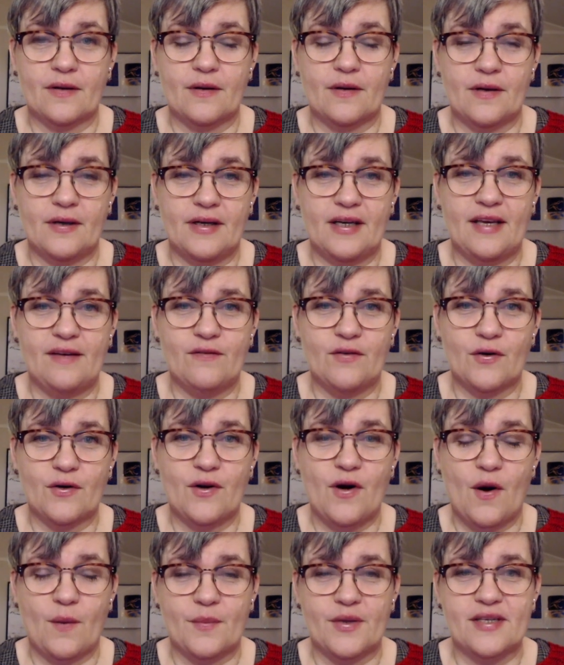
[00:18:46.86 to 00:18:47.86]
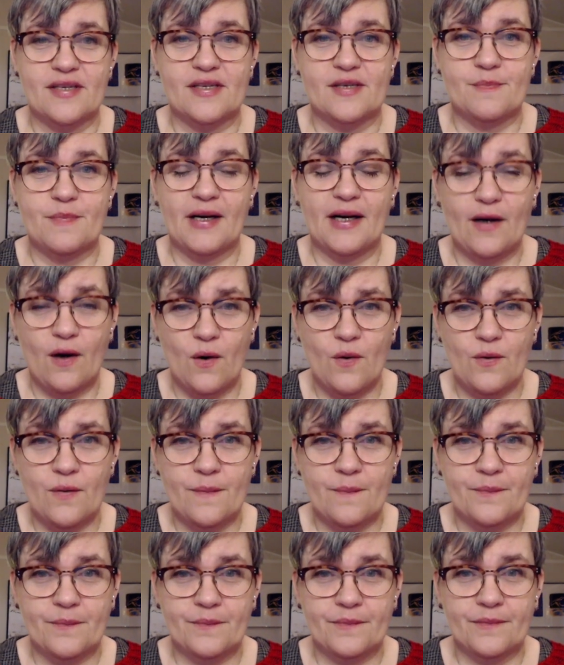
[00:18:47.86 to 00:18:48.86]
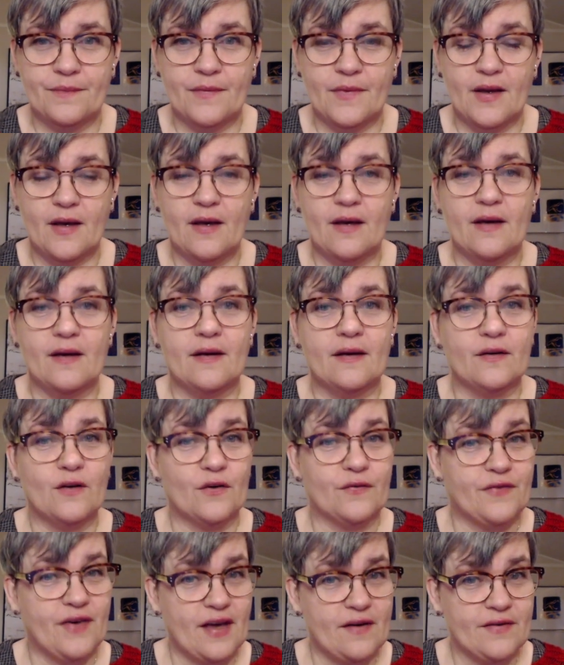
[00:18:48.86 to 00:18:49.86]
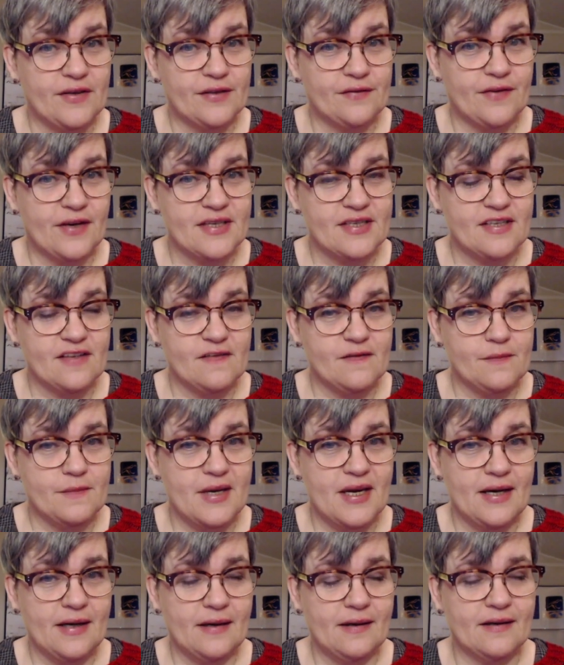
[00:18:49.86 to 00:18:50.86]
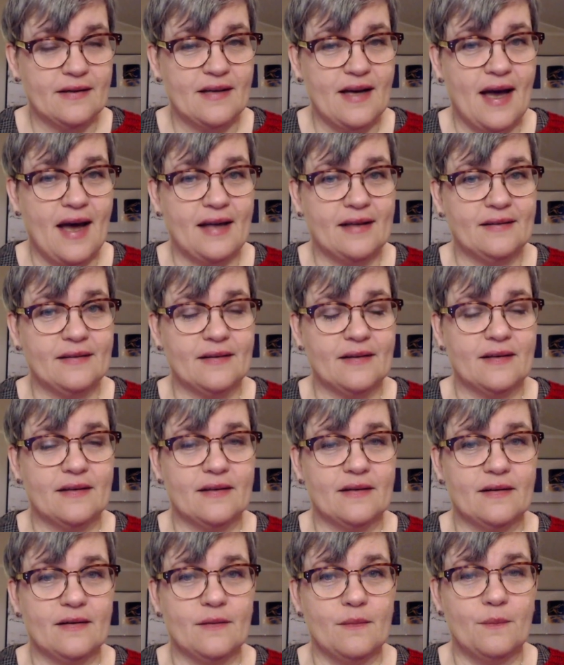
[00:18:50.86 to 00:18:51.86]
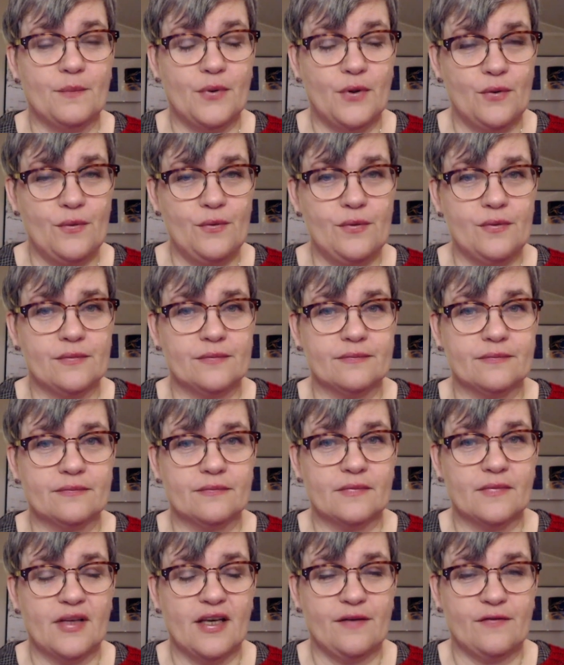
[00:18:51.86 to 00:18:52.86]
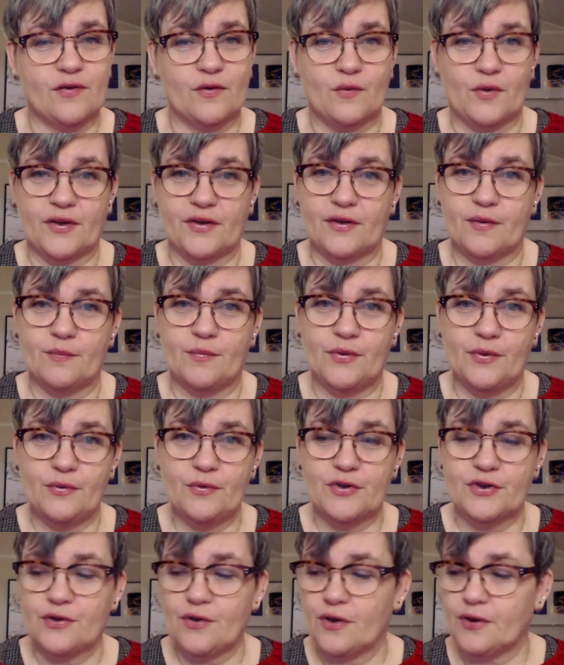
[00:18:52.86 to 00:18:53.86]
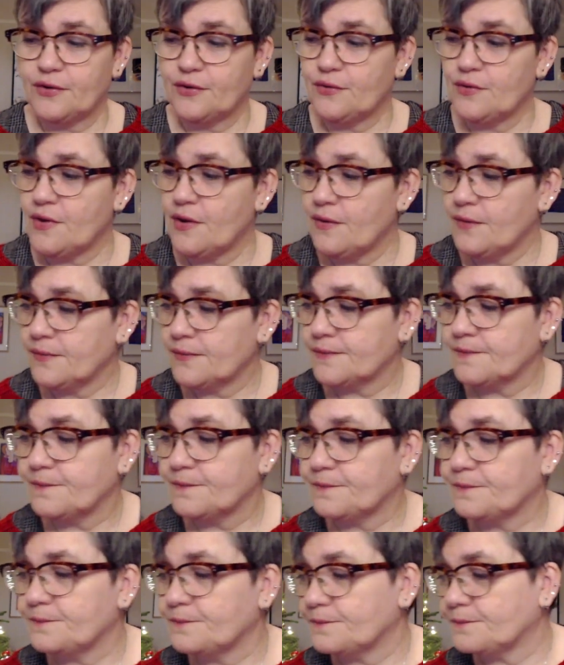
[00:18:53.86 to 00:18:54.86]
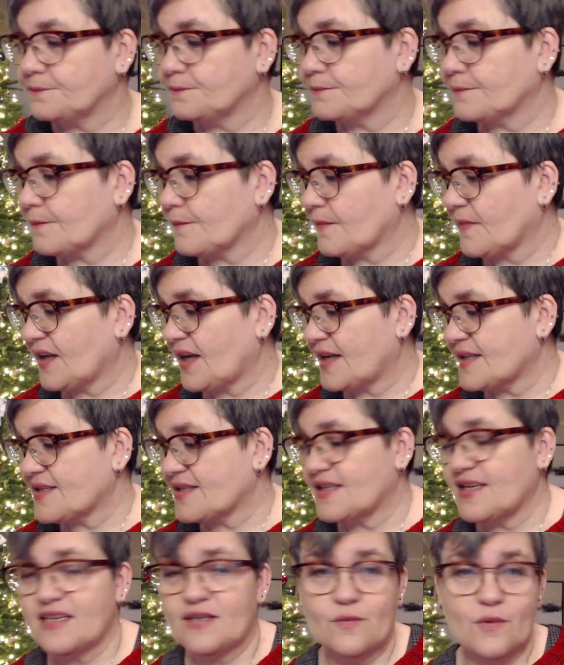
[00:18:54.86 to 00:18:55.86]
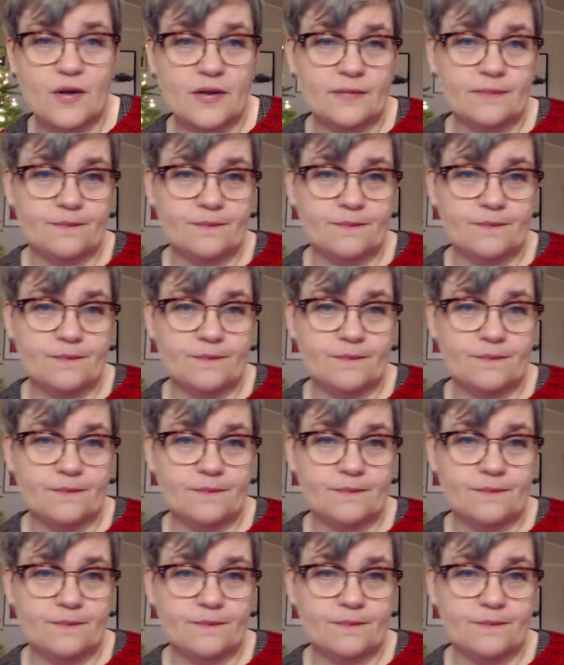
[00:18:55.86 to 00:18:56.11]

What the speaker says: leave your comments below, your favorite festive meal, and blue, if you want the blue shawl duo, that's this one,